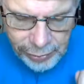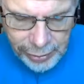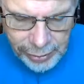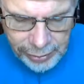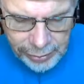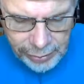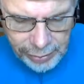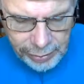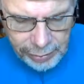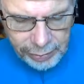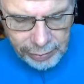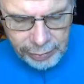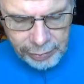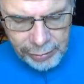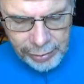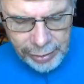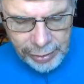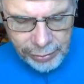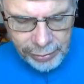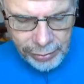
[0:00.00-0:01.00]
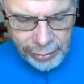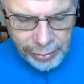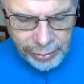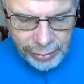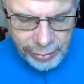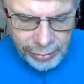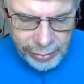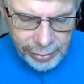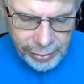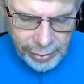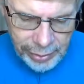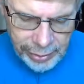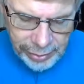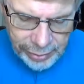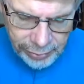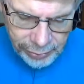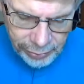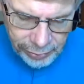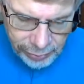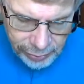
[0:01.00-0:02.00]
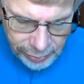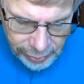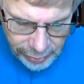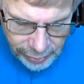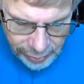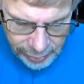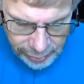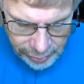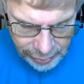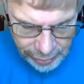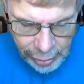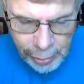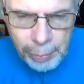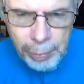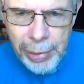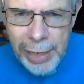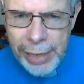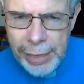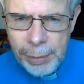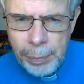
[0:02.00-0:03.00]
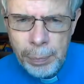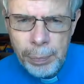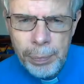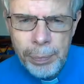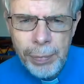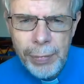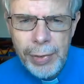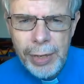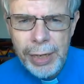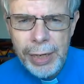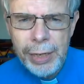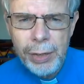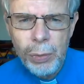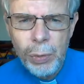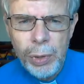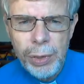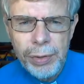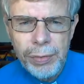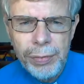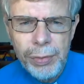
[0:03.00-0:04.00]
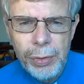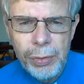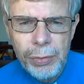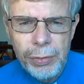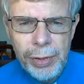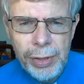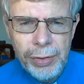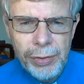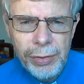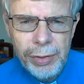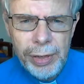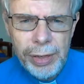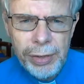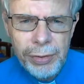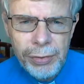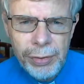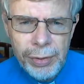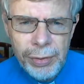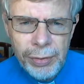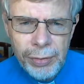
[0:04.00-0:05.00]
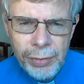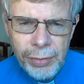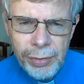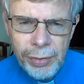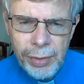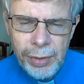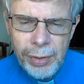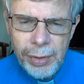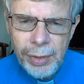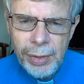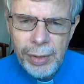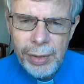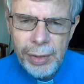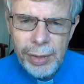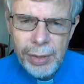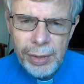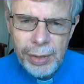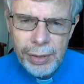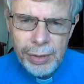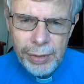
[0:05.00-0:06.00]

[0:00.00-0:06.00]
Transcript: find it rendered as uh, young men in quite a few translations. Uh,